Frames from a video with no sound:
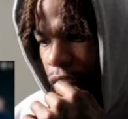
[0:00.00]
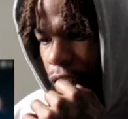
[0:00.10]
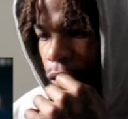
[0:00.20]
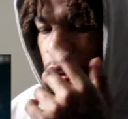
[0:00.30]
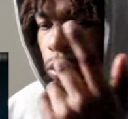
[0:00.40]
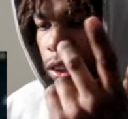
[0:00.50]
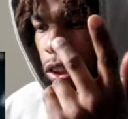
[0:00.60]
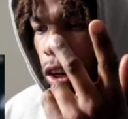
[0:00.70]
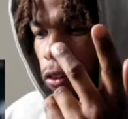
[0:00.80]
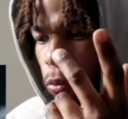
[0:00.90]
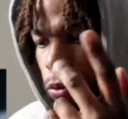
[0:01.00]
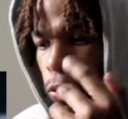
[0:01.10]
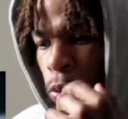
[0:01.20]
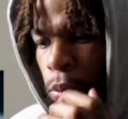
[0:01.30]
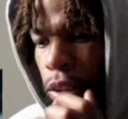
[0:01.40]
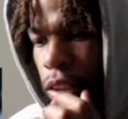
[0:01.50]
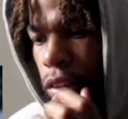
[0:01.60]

You know it's a cover performance,